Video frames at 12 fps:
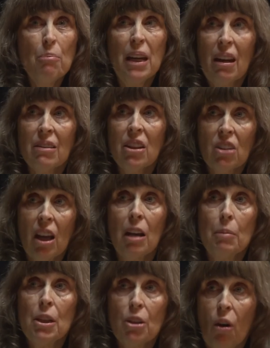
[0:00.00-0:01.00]
because it's
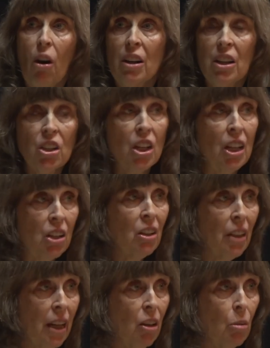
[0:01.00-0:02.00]
going to be so hard to
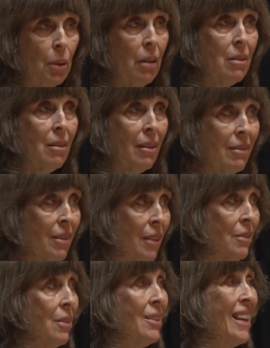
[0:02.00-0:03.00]
change later, because
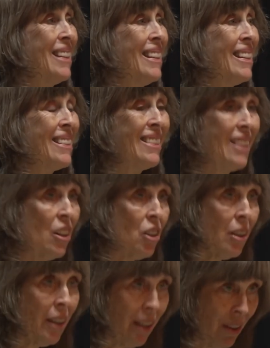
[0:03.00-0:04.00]
consensus is an
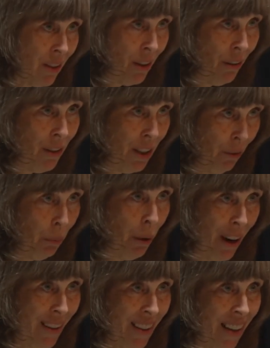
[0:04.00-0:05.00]
essentially conservative
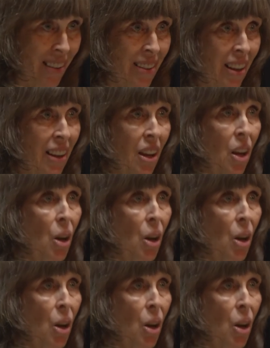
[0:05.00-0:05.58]
process